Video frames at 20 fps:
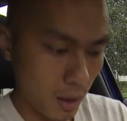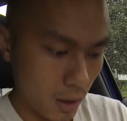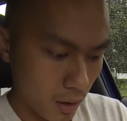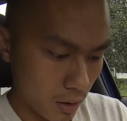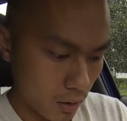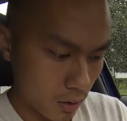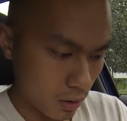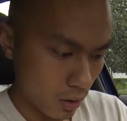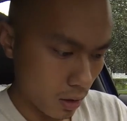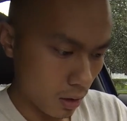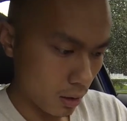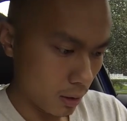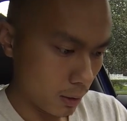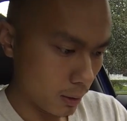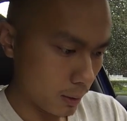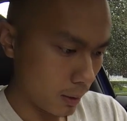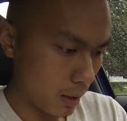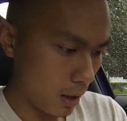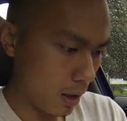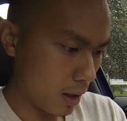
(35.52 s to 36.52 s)

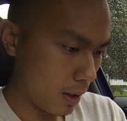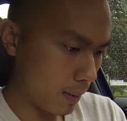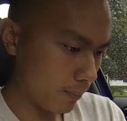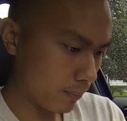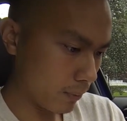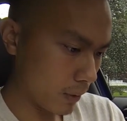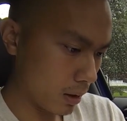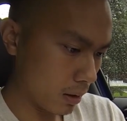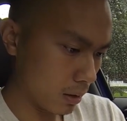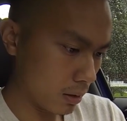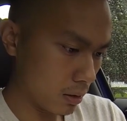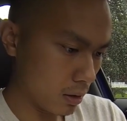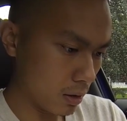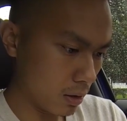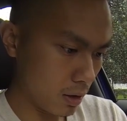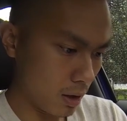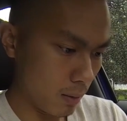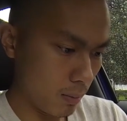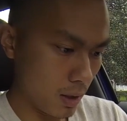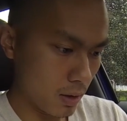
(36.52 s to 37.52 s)
So
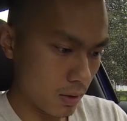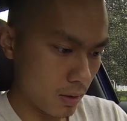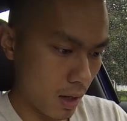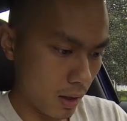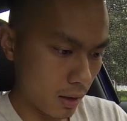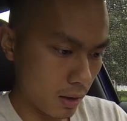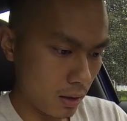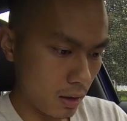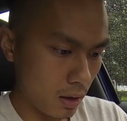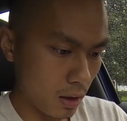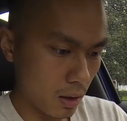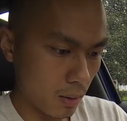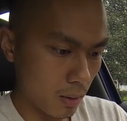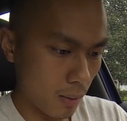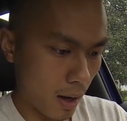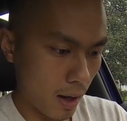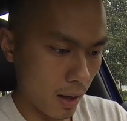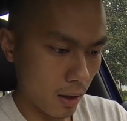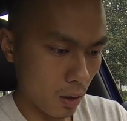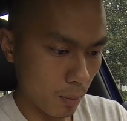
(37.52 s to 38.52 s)
just give me a second here
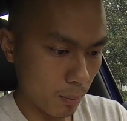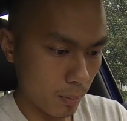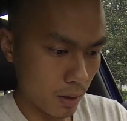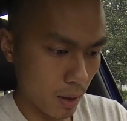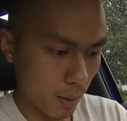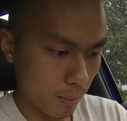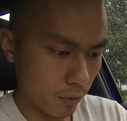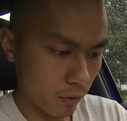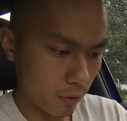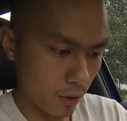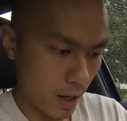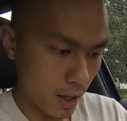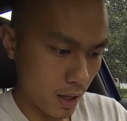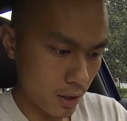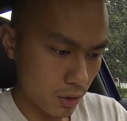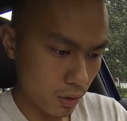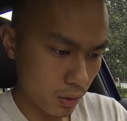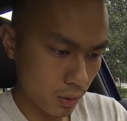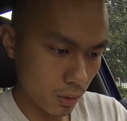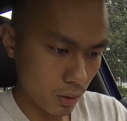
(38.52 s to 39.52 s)
while I open up
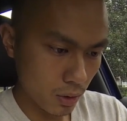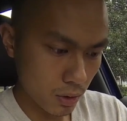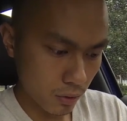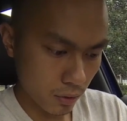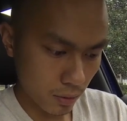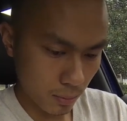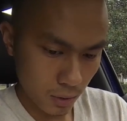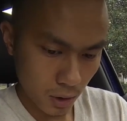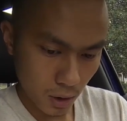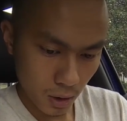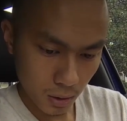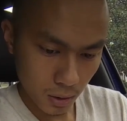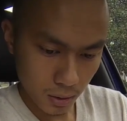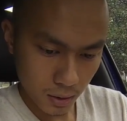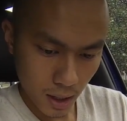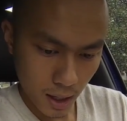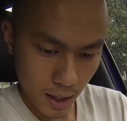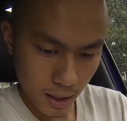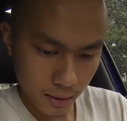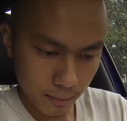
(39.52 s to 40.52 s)
Flash Tools from
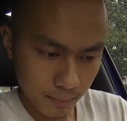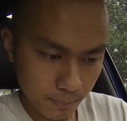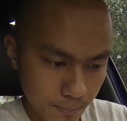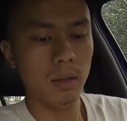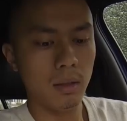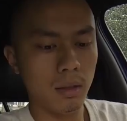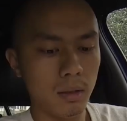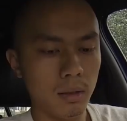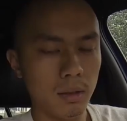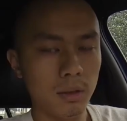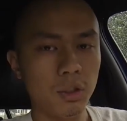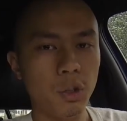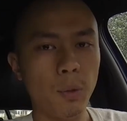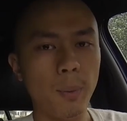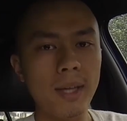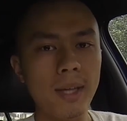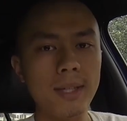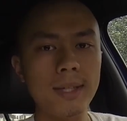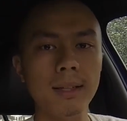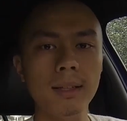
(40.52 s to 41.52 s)
Eurodyne. So
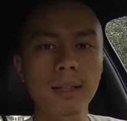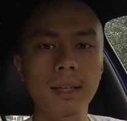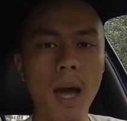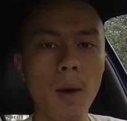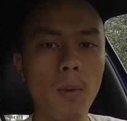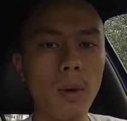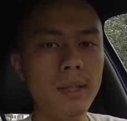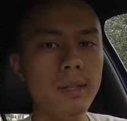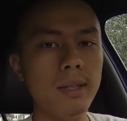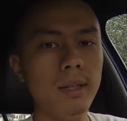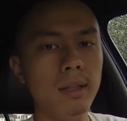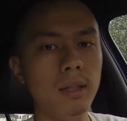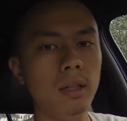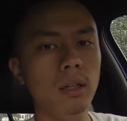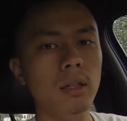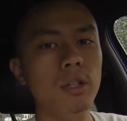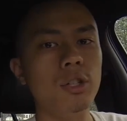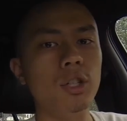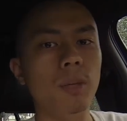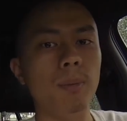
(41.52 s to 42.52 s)
basically I went to the
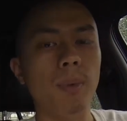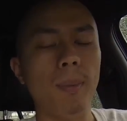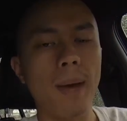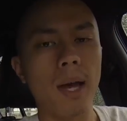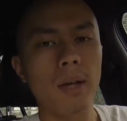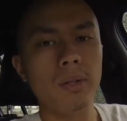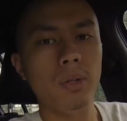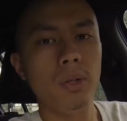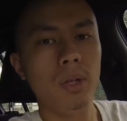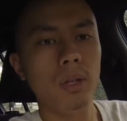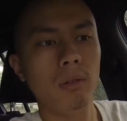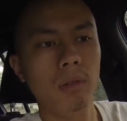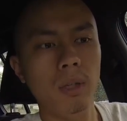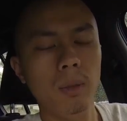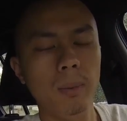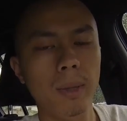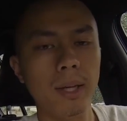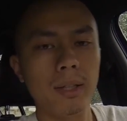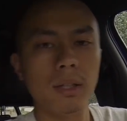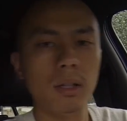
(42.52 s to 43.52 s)
dealership about 2 to
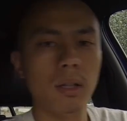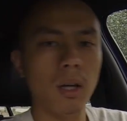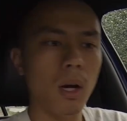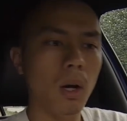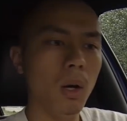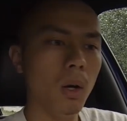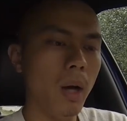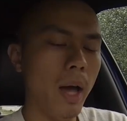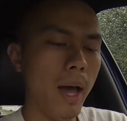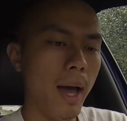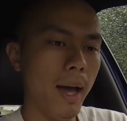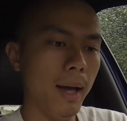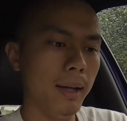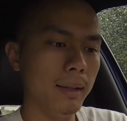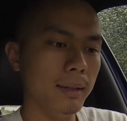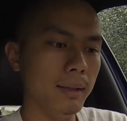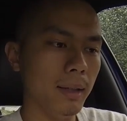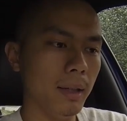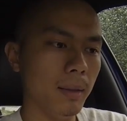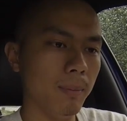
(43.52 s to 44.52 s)
3 weeks ago,
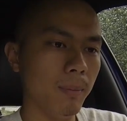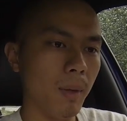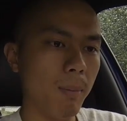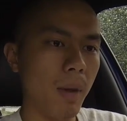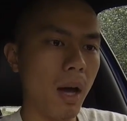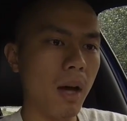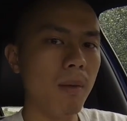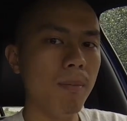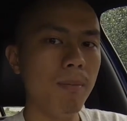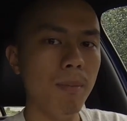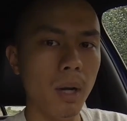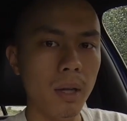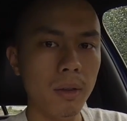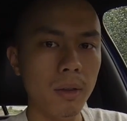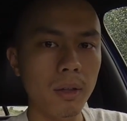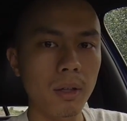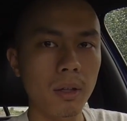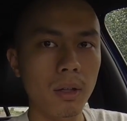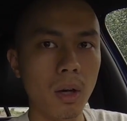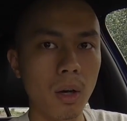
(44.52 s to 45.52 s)
and about a
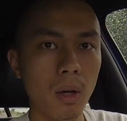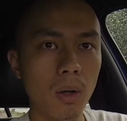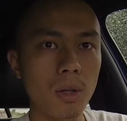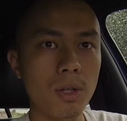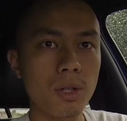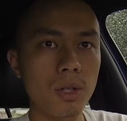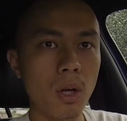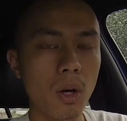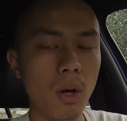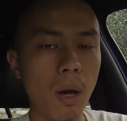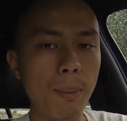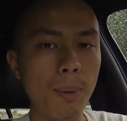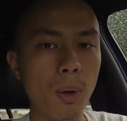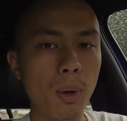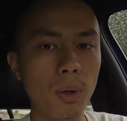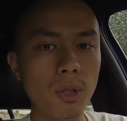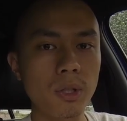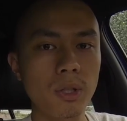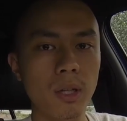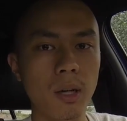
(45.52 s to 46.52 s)
month ago or so I
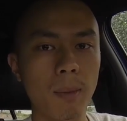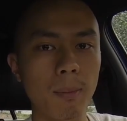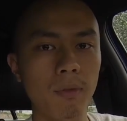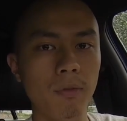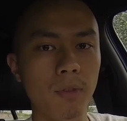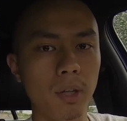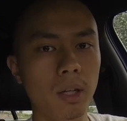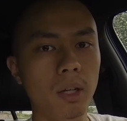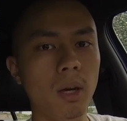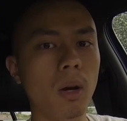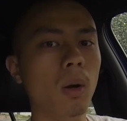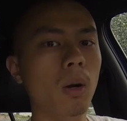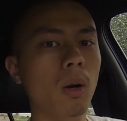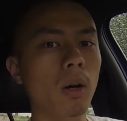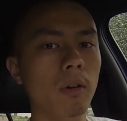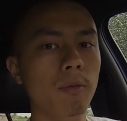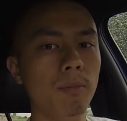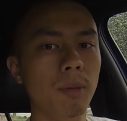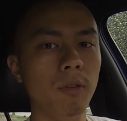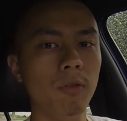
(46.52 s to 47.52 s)
posted up a video
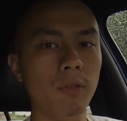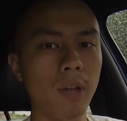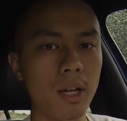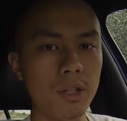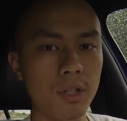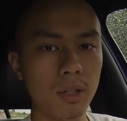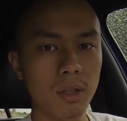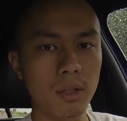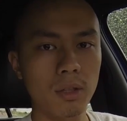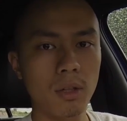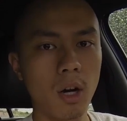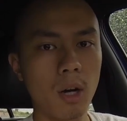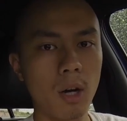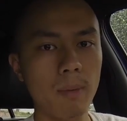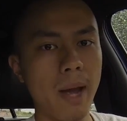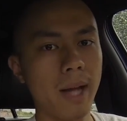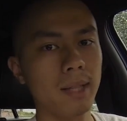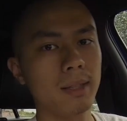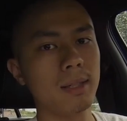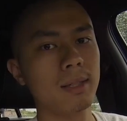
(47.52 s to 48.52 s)
of me flashing this car
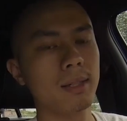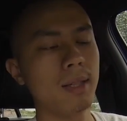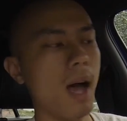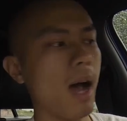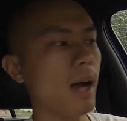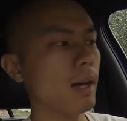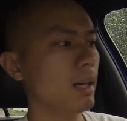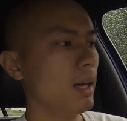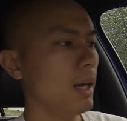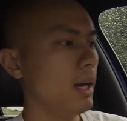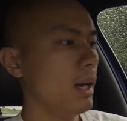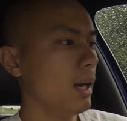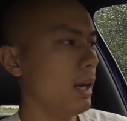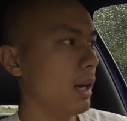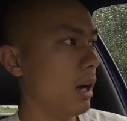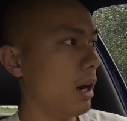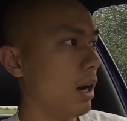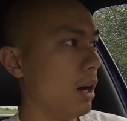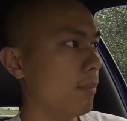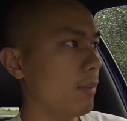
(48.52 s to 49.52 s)
back to stock
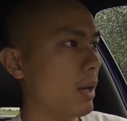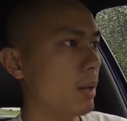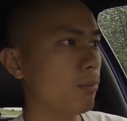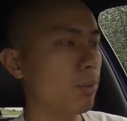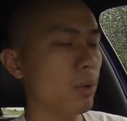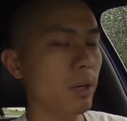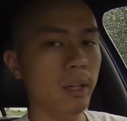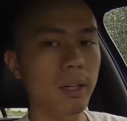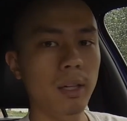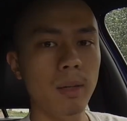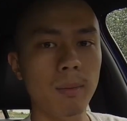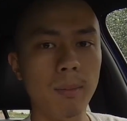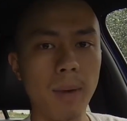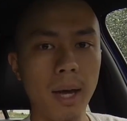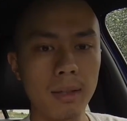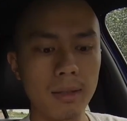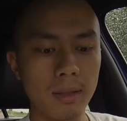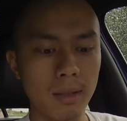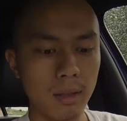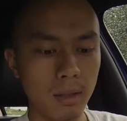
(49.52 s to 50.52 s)
and bringing it
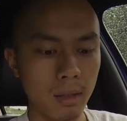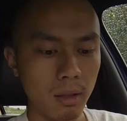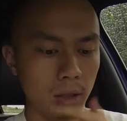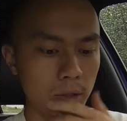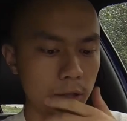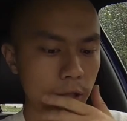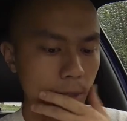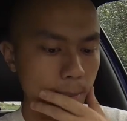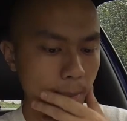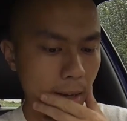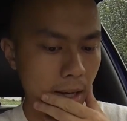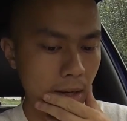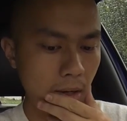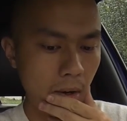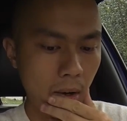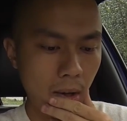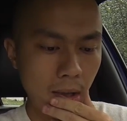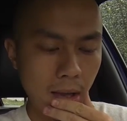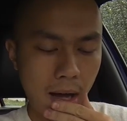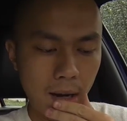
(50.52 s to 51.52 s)
back to the dealership. I
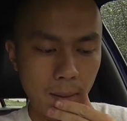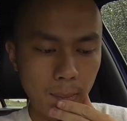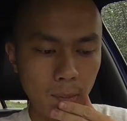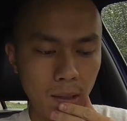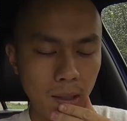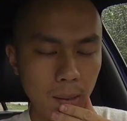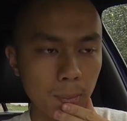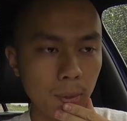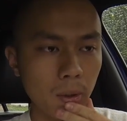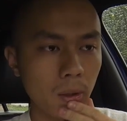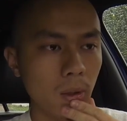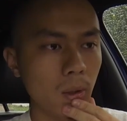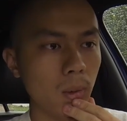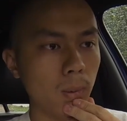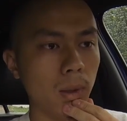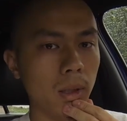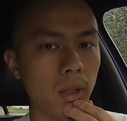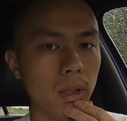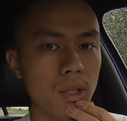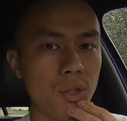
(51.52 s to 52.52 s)
know a lot of people
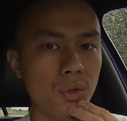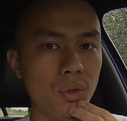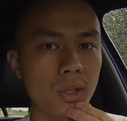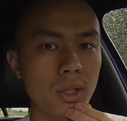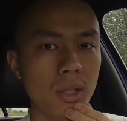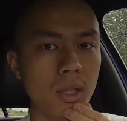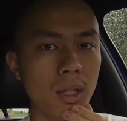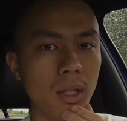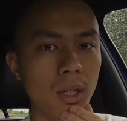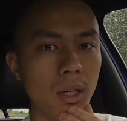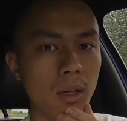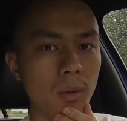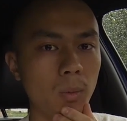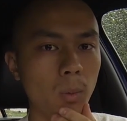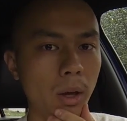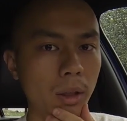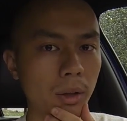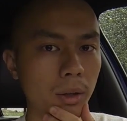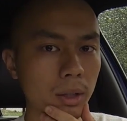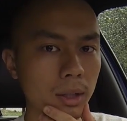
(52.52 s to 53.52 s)
were interested in
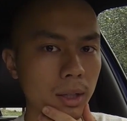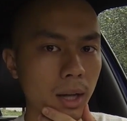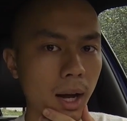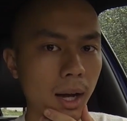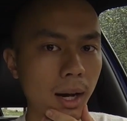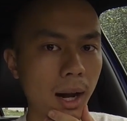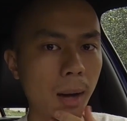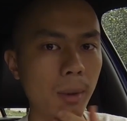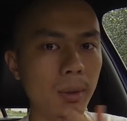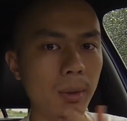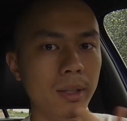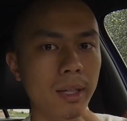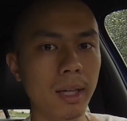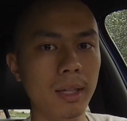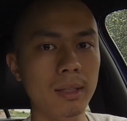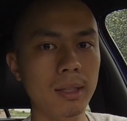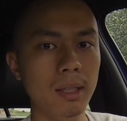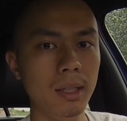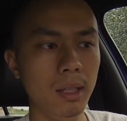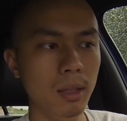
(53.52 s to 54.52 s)
whether or not I would
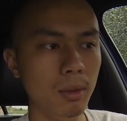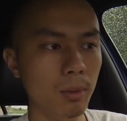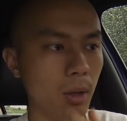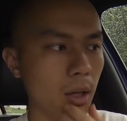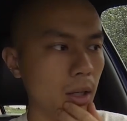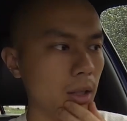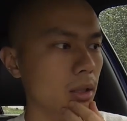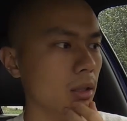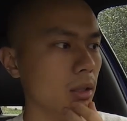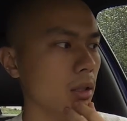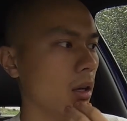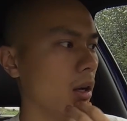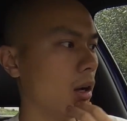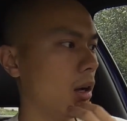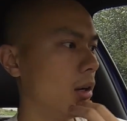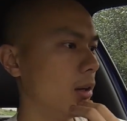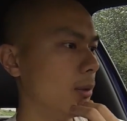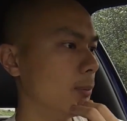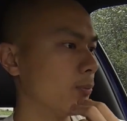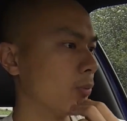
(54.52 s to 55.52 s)
get
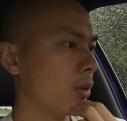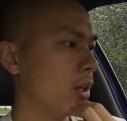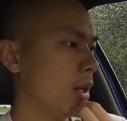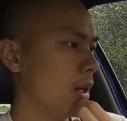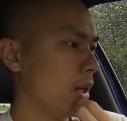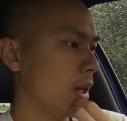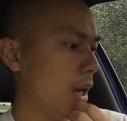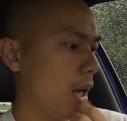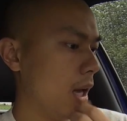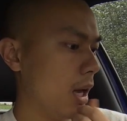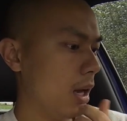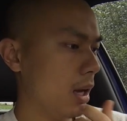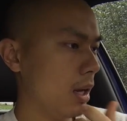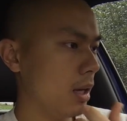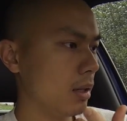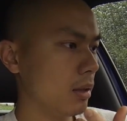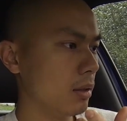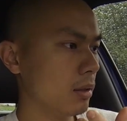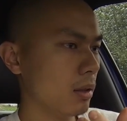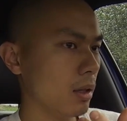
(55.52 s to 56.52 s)
TD1
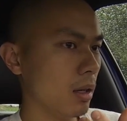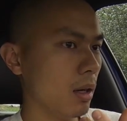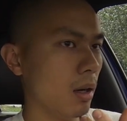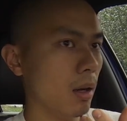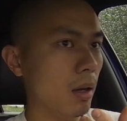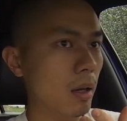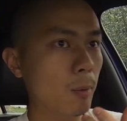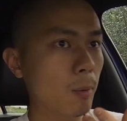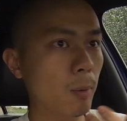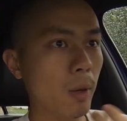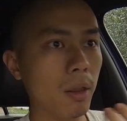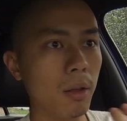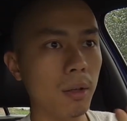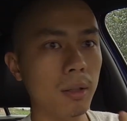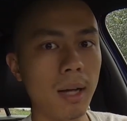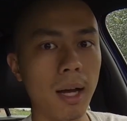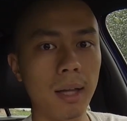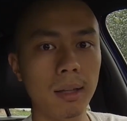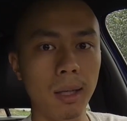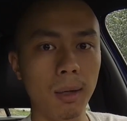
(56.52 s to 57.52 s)
and whether
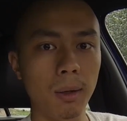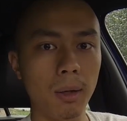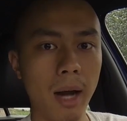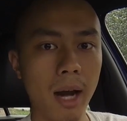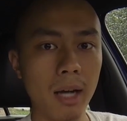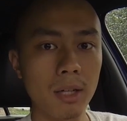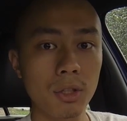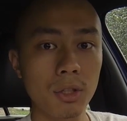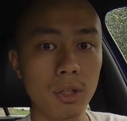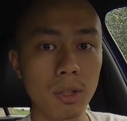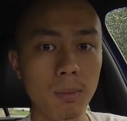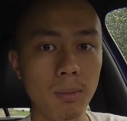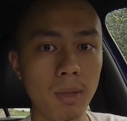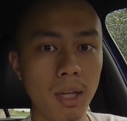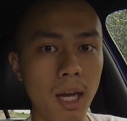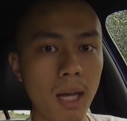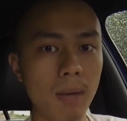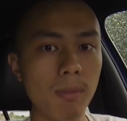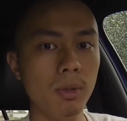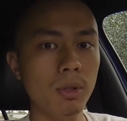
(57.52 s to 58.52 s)
or not they would actually
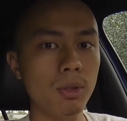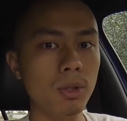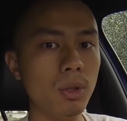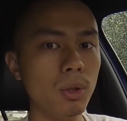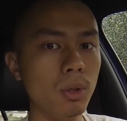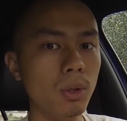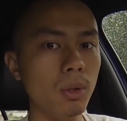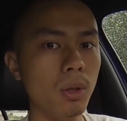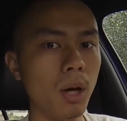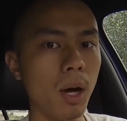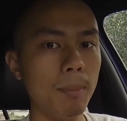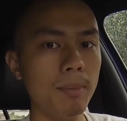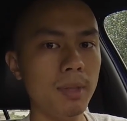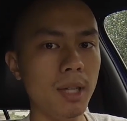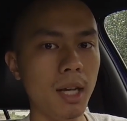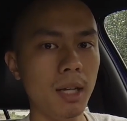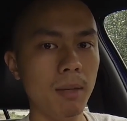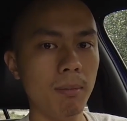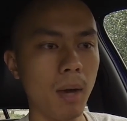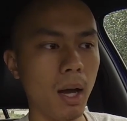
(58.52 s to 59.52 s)
be able to
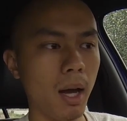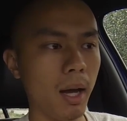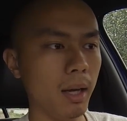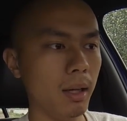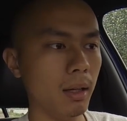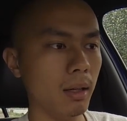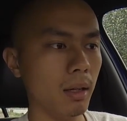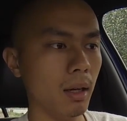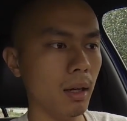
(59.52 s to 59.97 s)
update my